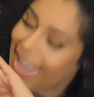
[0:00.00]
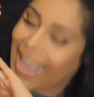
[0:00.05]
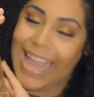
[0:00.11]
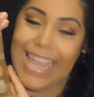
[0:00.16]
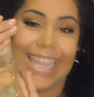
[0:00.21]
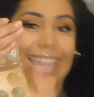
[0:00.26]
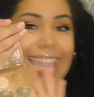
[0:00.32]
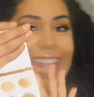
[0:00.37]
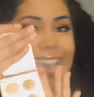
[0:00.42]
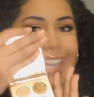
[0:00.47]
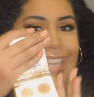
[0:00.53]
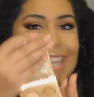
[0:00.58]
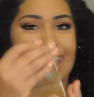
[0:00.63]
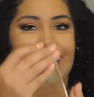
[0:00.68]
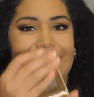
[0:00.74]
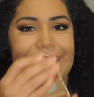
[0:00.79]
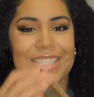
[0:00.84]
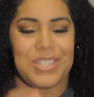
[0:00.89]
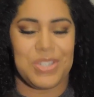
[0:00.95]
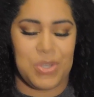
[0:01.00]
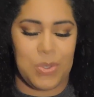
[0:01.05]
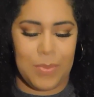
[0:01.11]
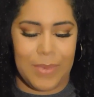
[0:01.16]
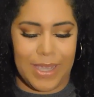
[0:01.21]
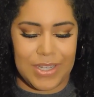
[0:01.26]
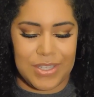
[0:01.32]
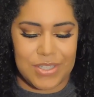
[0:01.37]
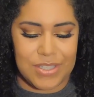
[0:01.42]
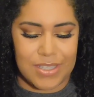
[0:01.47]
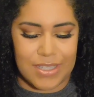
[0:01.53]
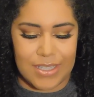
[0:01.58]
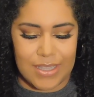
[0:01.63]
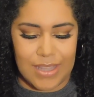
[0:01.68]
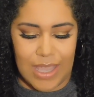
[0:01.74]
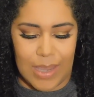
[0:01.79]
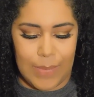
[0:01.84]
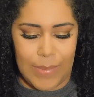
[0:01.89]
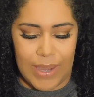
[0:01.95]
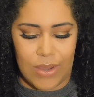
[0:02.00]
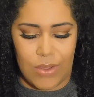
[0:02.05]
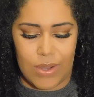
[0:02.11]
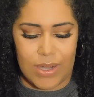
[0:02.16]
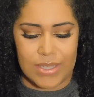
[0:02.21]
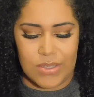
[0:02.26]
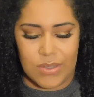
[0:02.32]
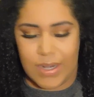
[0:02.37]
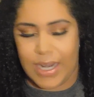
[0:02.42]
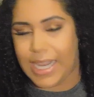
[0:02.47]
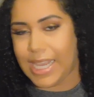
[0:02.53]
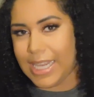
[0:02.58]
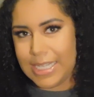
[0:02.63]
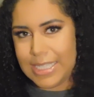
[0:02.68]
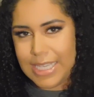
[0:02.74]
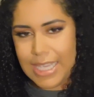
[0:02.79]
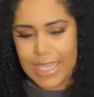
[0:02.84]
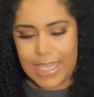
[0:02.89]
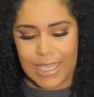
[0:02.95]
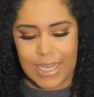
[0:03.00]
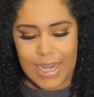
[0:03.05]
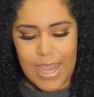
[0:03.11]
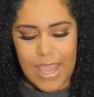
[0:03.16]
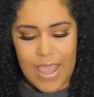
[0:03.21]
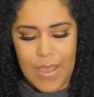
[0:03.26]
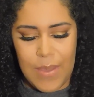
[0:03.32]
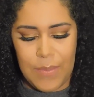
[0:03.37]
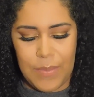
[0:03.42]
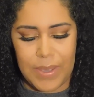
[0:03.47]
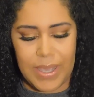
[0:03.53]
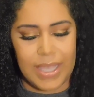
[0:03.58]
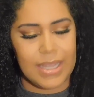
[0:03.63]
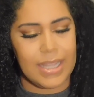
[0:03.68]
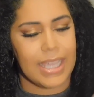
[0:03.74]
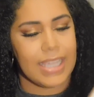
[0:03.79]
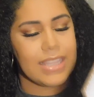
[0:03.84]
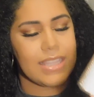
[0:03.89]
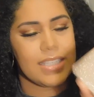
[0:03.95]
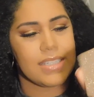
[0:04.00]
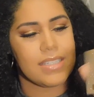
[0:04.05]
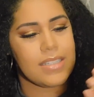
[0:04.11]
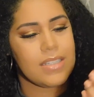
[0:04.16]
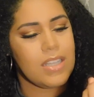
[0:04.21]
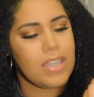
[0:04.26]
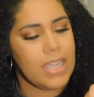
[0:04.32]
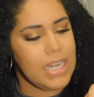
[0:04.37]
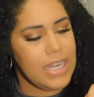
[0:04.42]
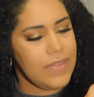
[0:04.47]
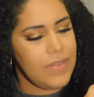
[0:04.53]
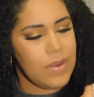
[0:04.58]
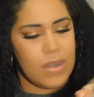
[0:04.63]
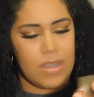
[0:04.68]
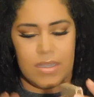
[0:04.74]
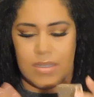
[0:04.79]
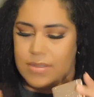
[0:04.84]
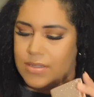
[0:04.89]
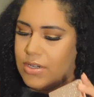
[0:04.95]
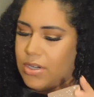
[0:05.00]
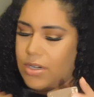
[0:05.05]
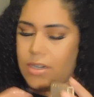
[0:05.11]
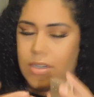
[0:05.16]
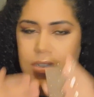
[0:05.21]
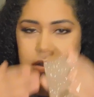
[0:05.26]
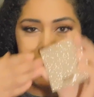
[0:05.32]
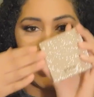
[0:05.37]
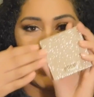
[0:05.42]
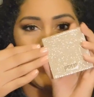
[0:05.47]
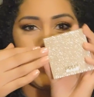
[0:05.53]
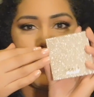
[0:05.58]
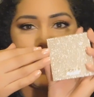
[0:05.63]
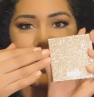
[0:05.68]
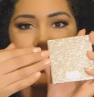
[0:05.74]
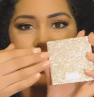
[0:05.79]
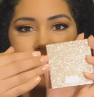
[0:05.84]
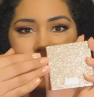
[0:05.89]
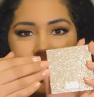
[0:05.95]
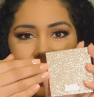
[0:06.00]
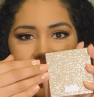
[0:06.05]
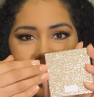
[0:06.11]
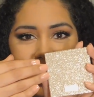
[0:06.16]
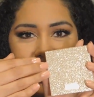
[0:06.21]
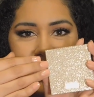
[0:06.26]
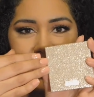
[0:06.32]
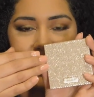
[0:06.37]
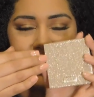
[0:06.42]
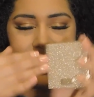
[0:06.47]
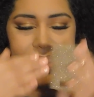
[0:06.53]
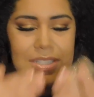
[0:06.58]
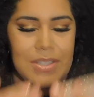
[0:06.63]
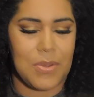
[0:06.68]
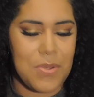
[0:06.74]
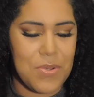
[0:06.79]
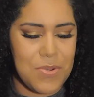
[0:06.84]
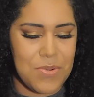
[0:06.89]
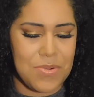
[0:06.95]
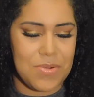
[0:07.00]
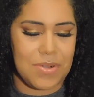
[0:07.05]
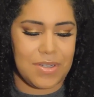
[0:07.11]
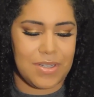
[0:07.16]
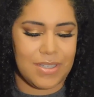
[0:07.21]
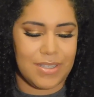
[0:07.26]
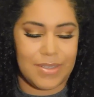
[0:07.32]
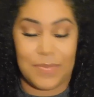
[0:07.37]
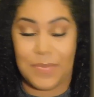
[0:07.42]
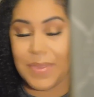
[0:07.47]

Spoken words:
I can't, like, it's too much. Like, my corazón, I can't take it. But like this, look, even, girl, it even matches my nails. That's so cool.